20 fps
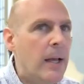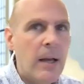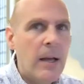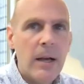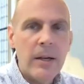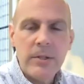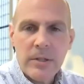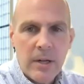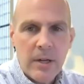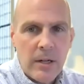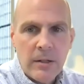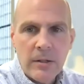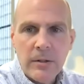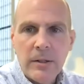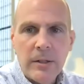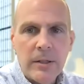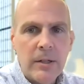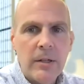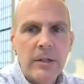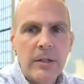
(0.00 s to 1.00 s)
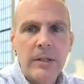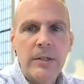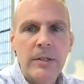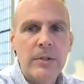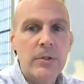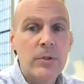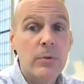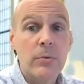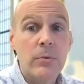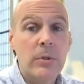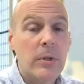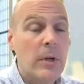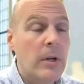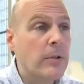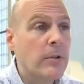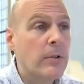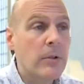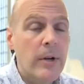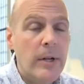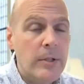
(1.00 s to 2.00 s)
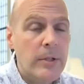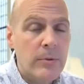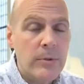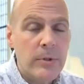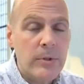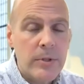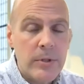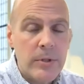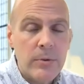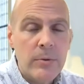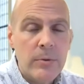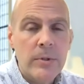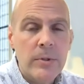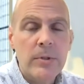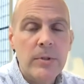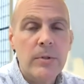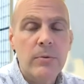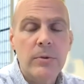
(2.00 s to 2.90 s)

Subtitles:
a scholarly audience, or undergraduate students,